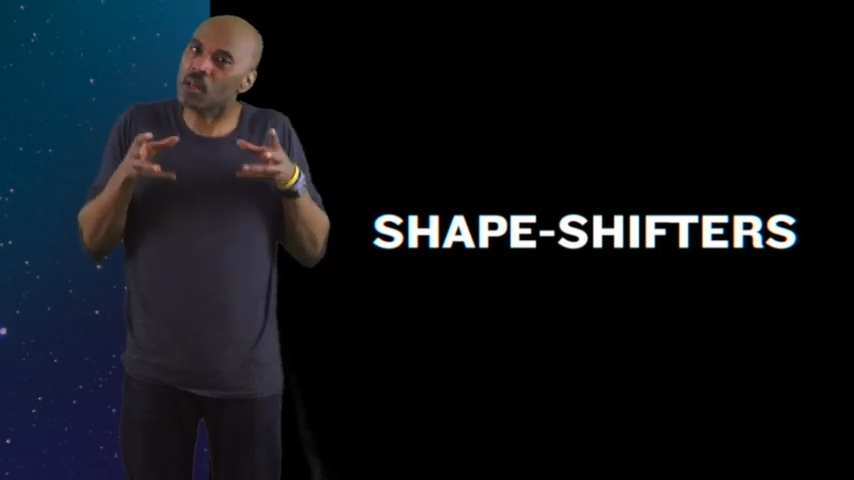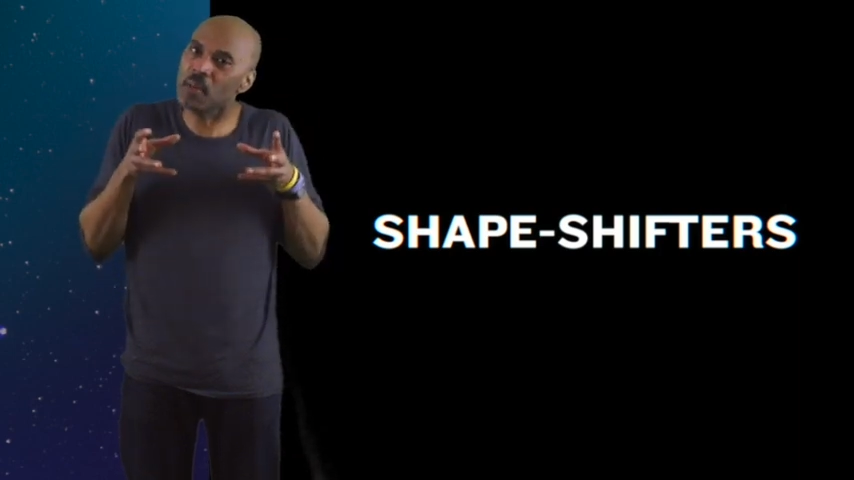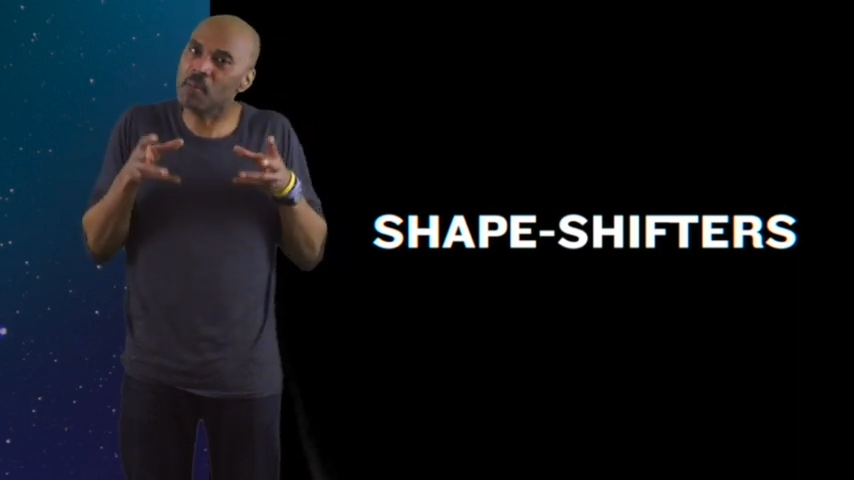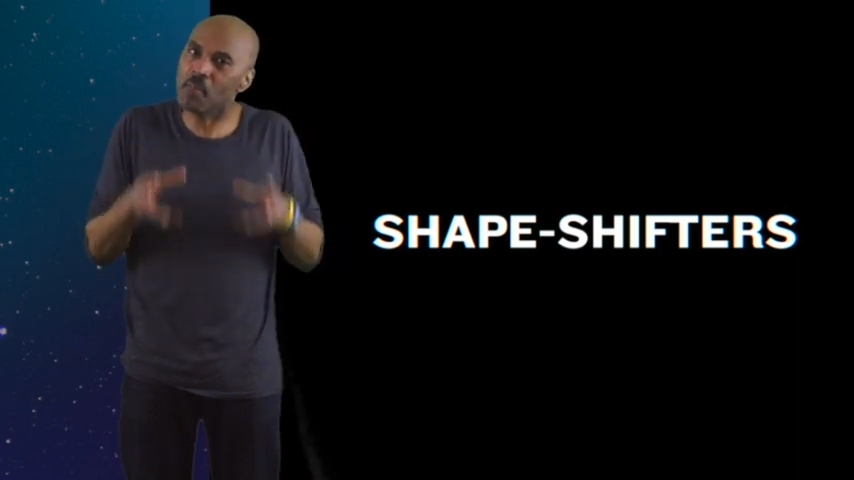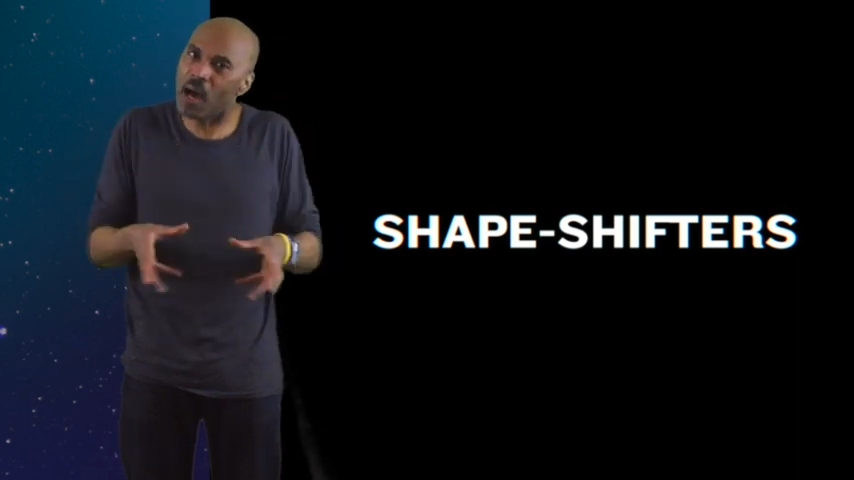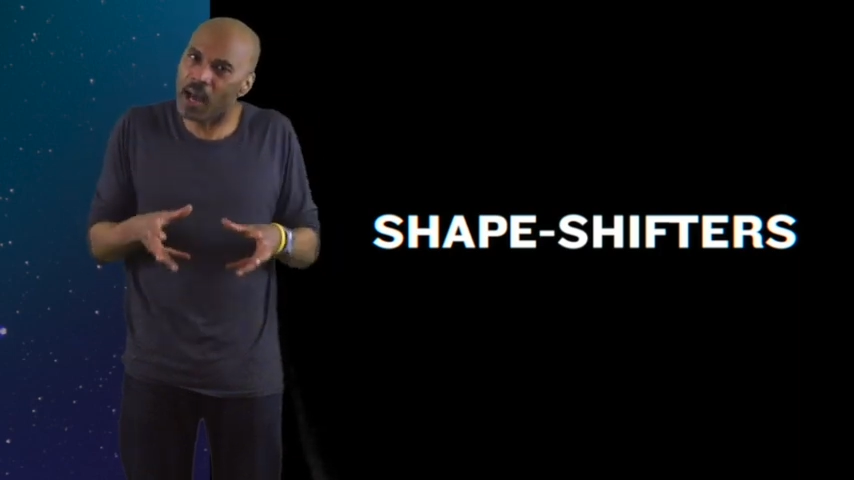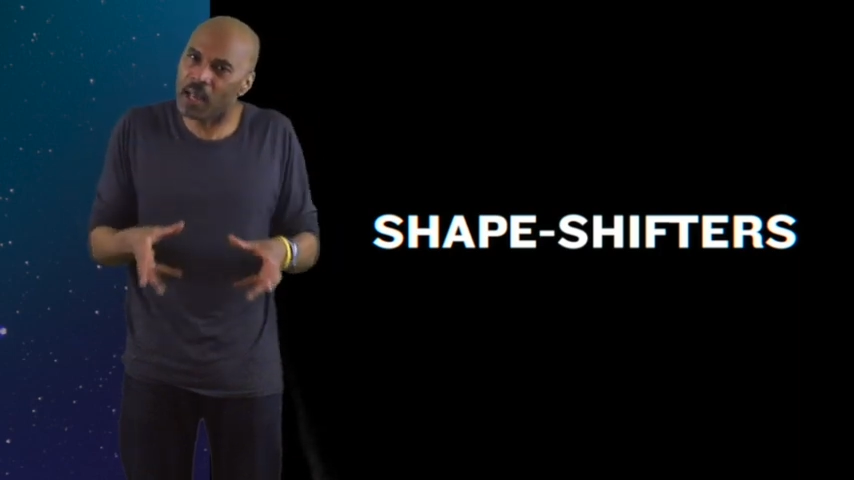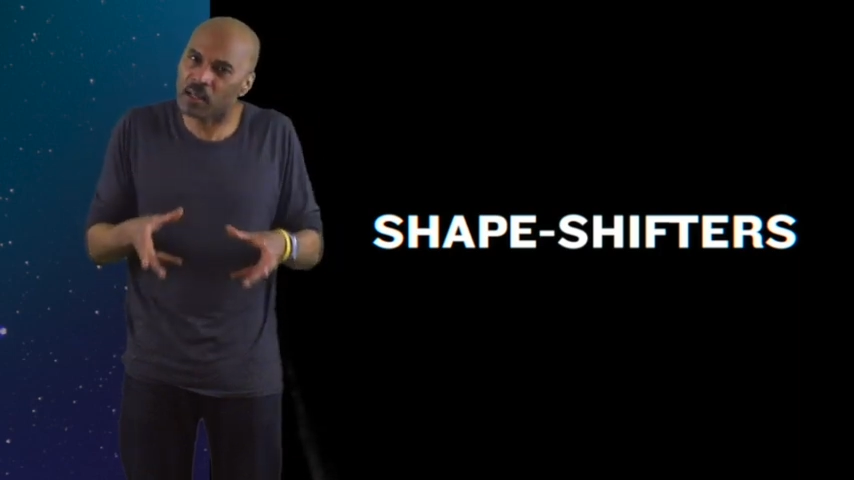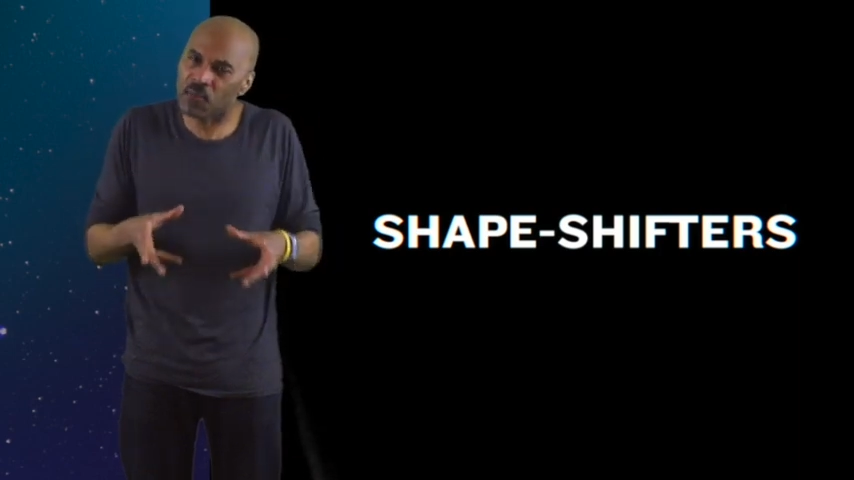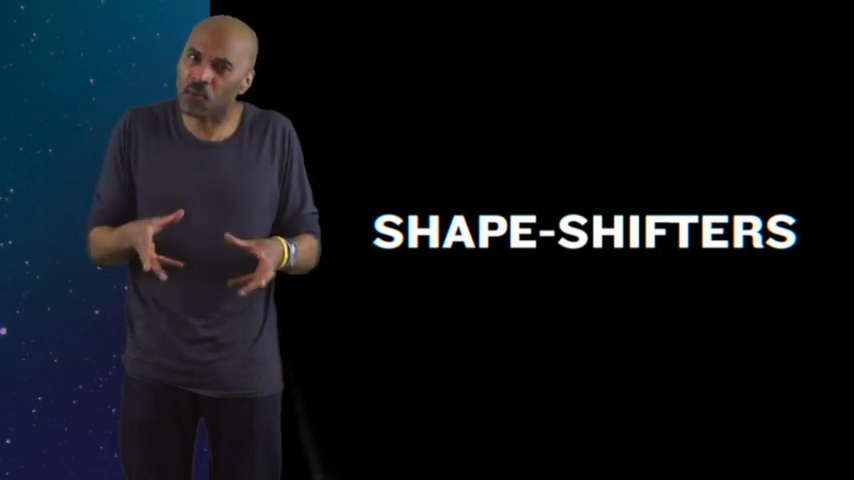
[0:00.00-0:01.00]
have been
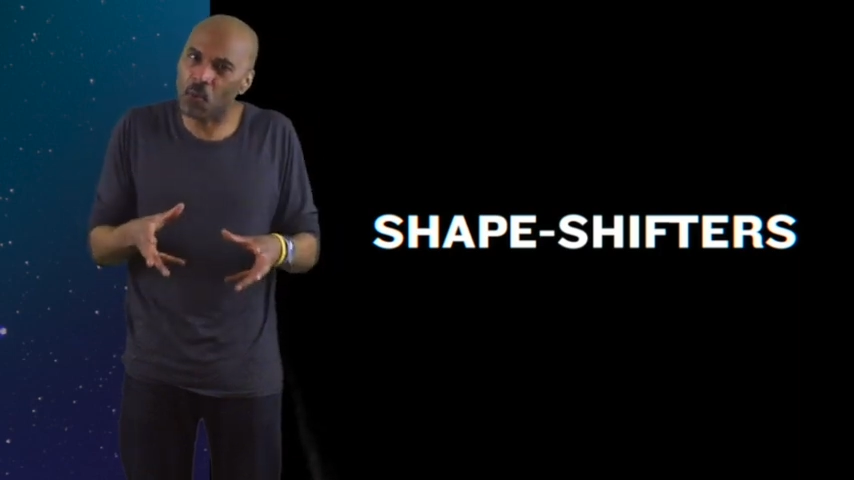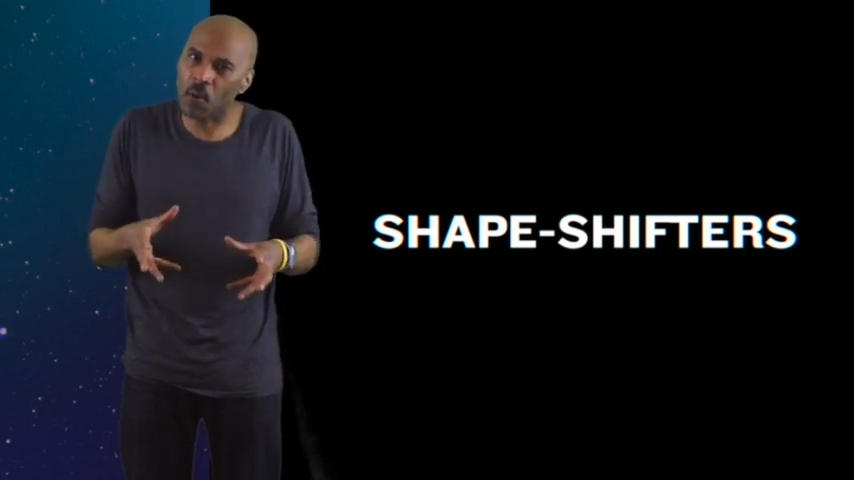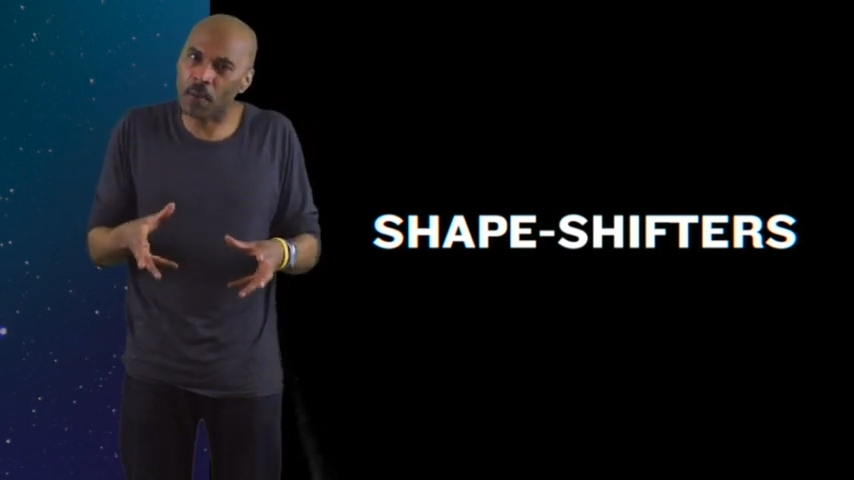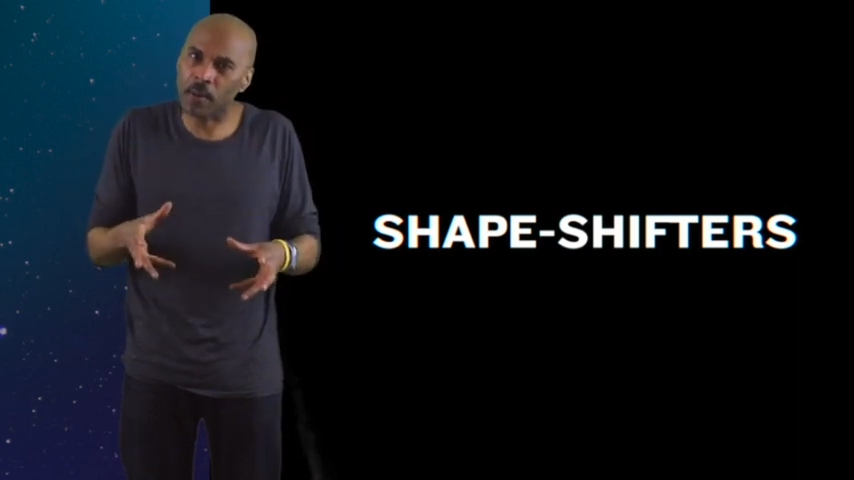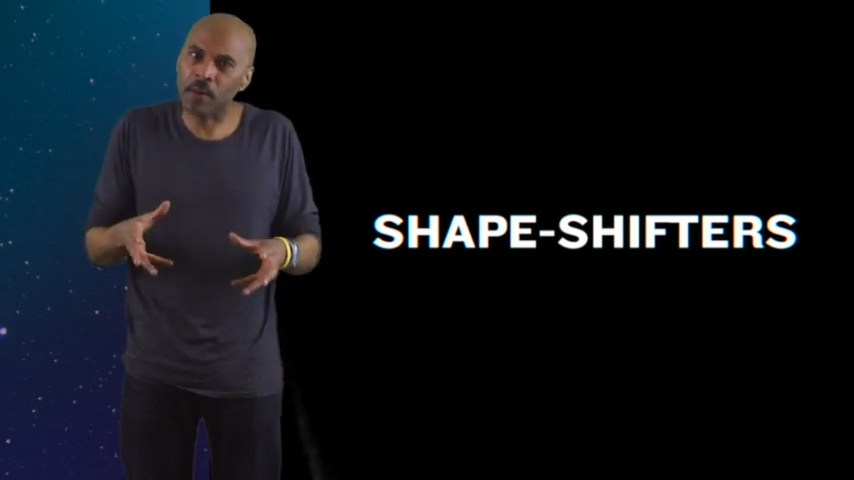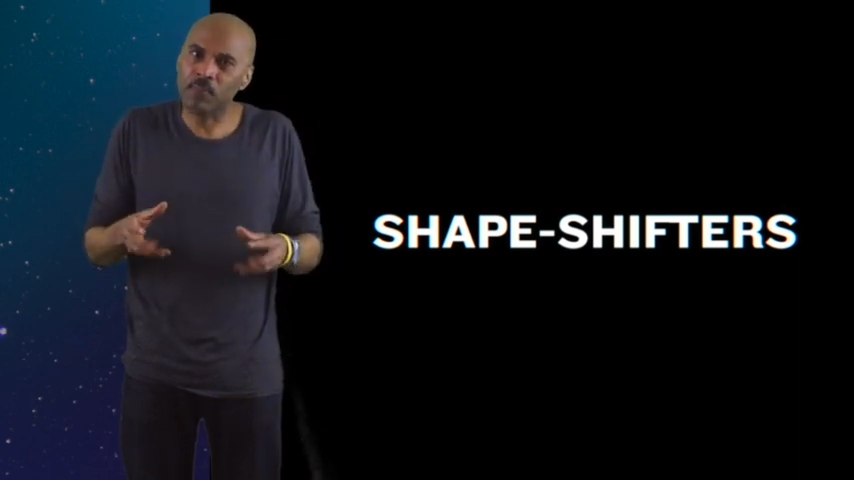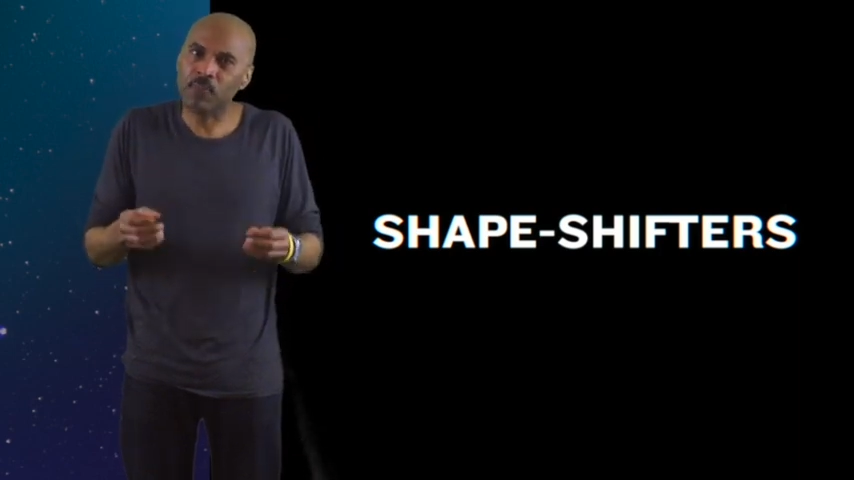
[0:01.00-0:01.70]
mined for,